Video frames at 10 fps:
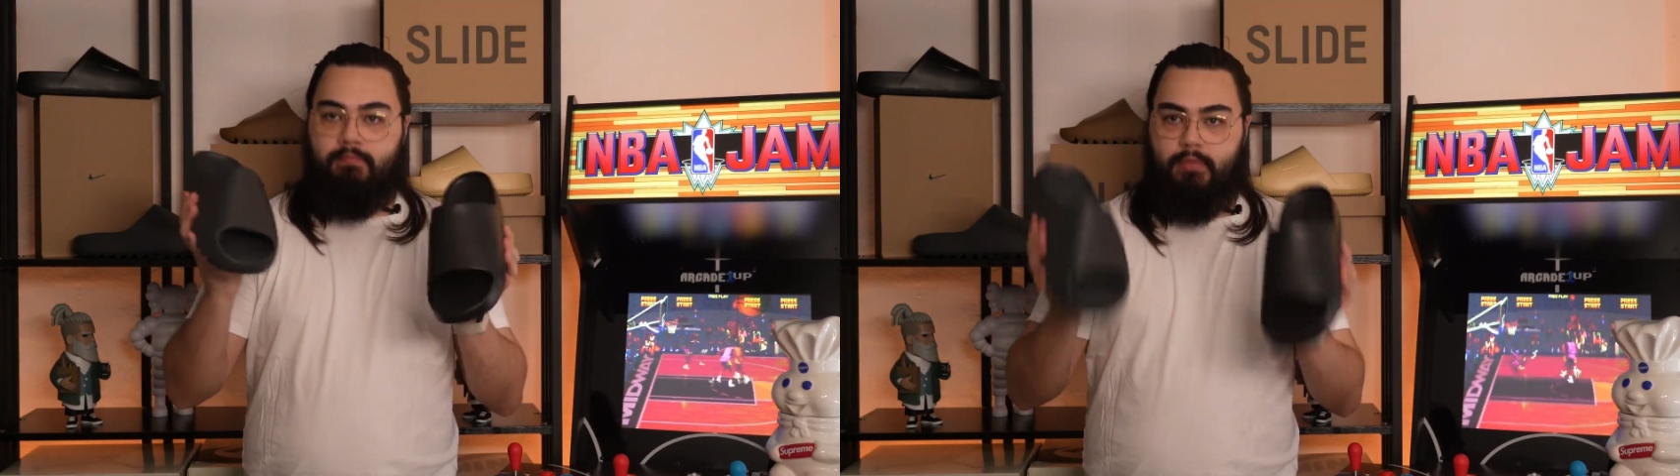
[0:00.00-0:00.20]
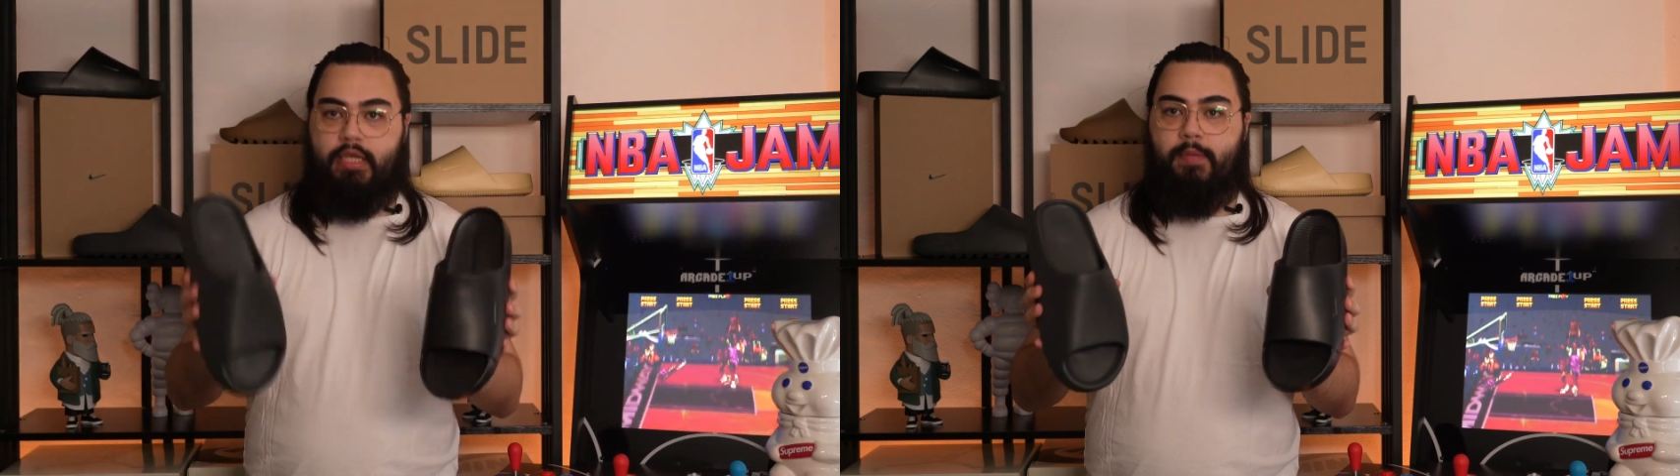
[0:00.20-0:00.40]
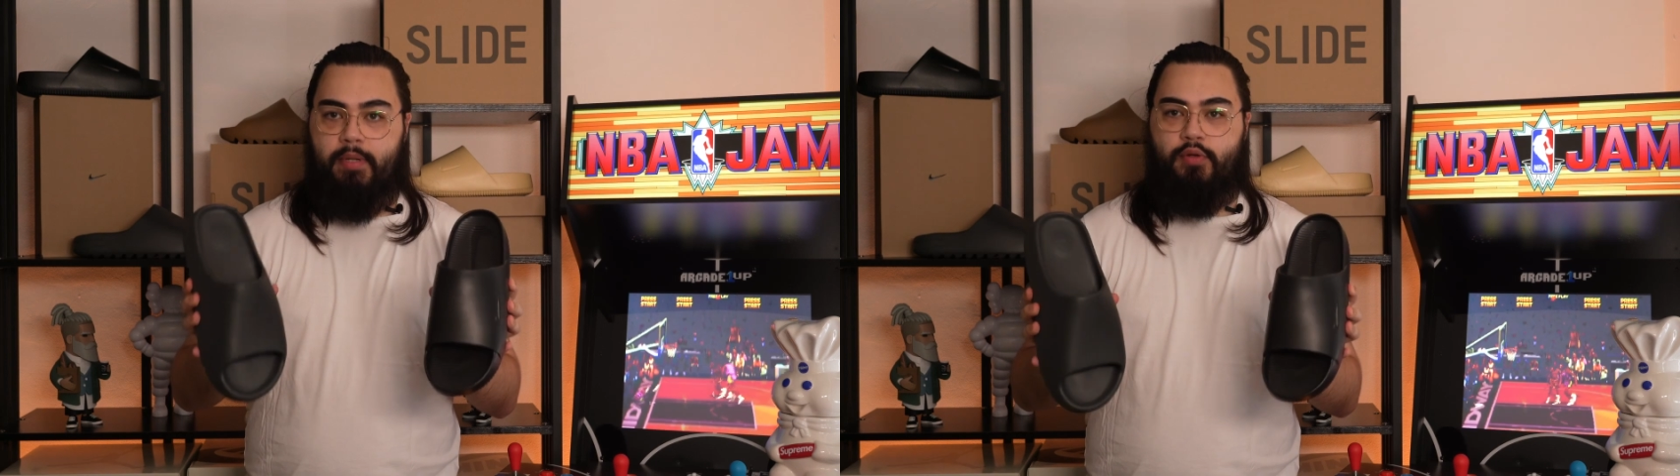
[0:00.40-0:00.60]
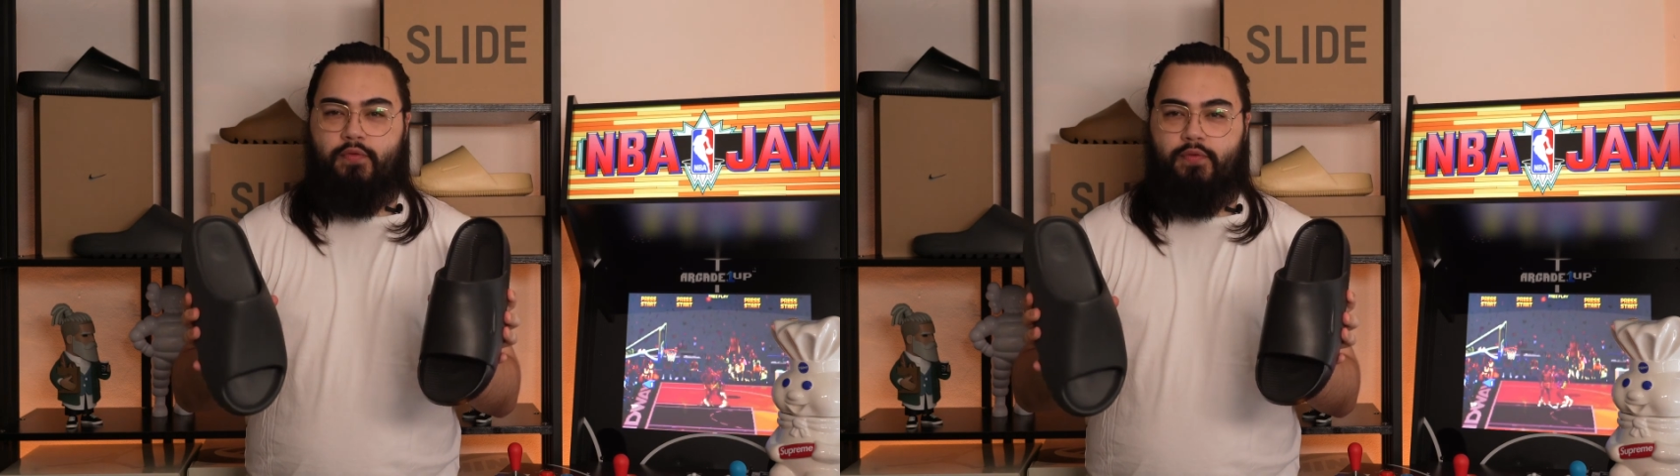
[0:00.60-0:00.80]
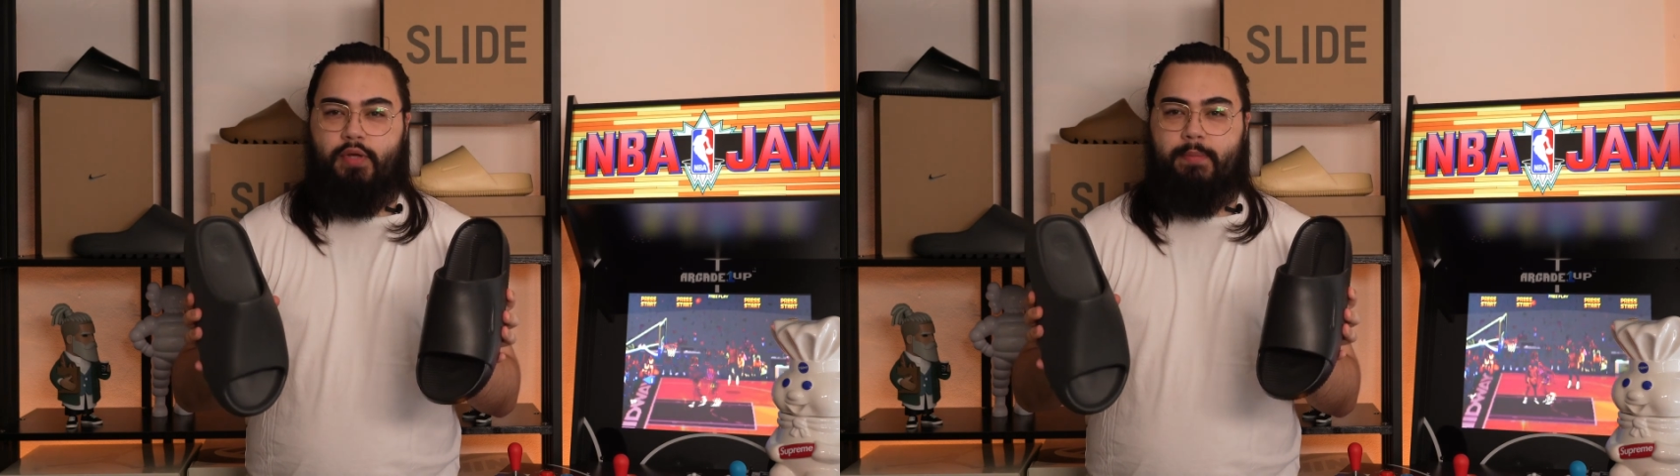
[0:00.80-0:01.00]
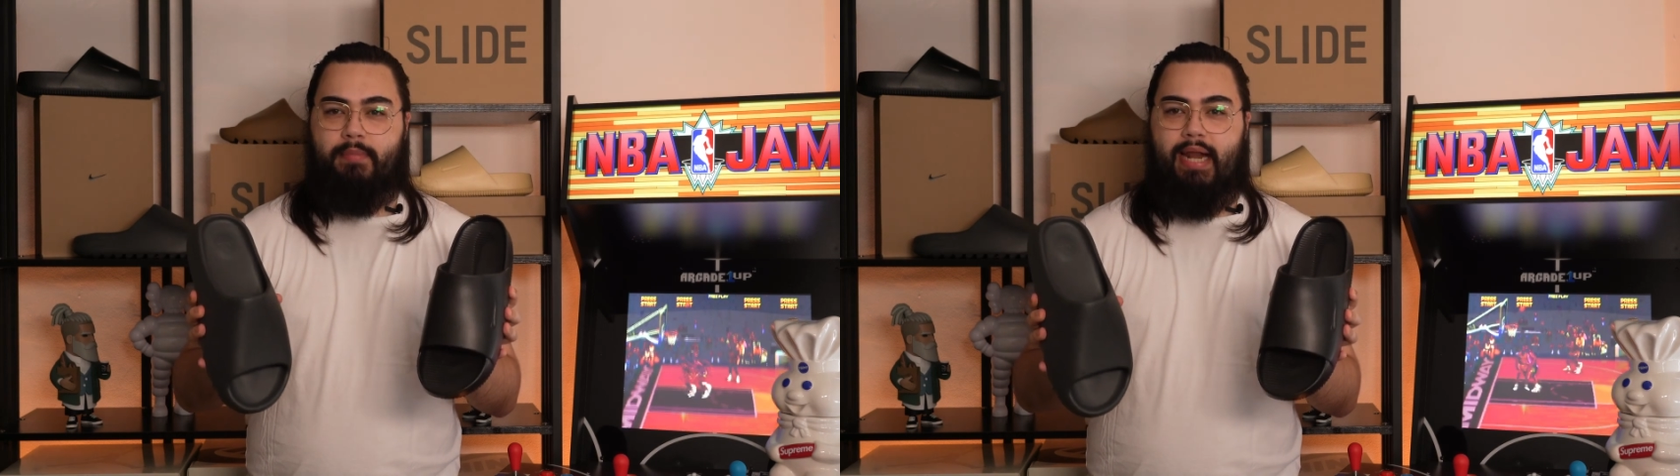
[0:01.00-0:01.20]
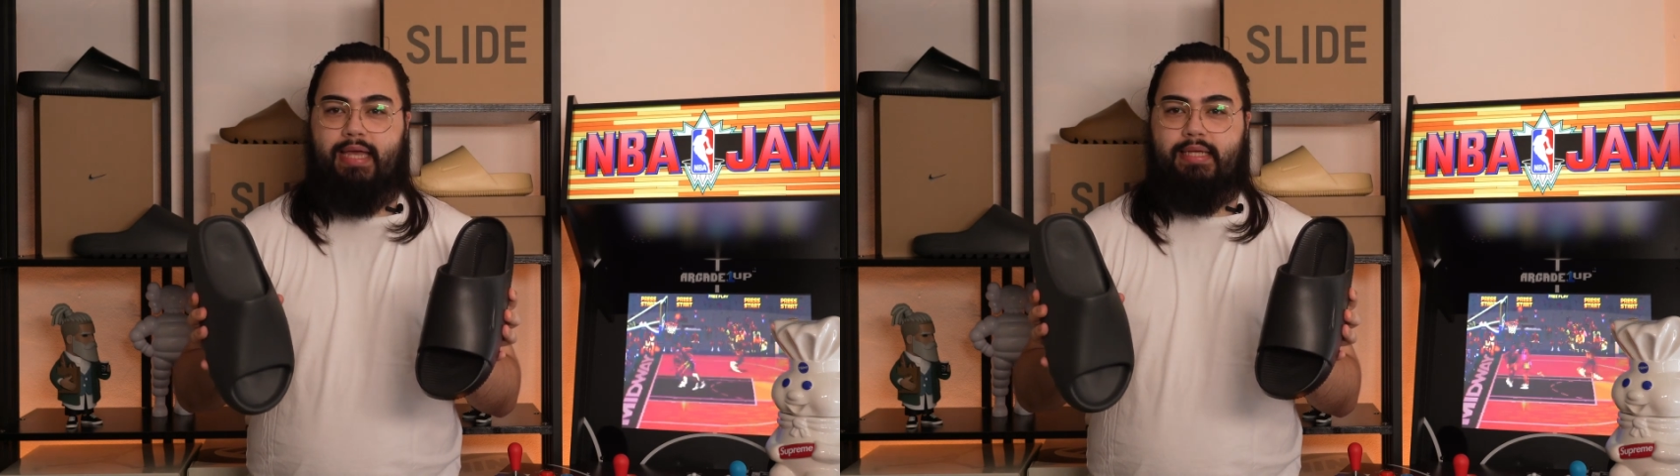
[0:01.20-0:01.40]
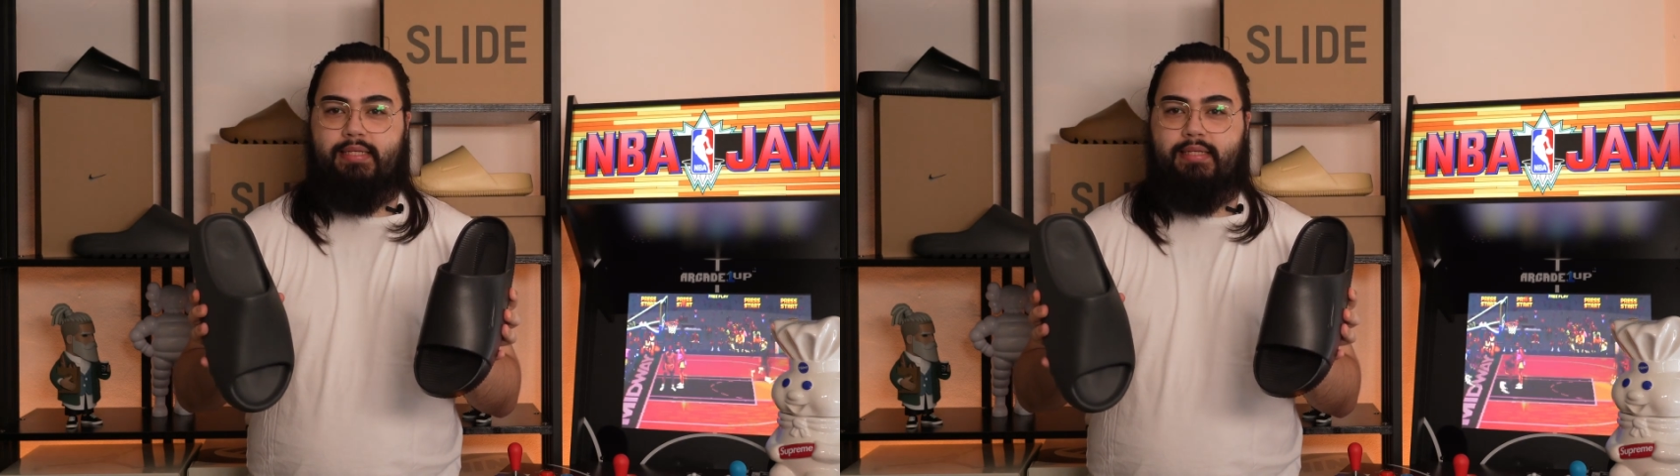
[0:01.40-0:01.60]
keeping your foot in
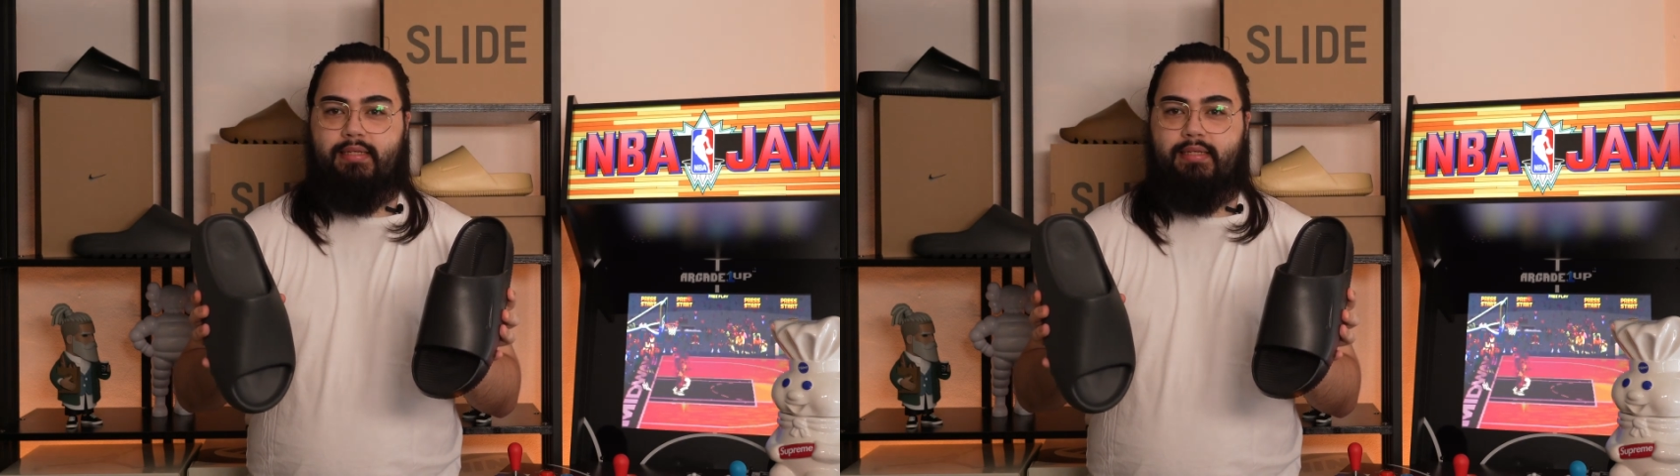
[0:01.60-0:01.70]
place,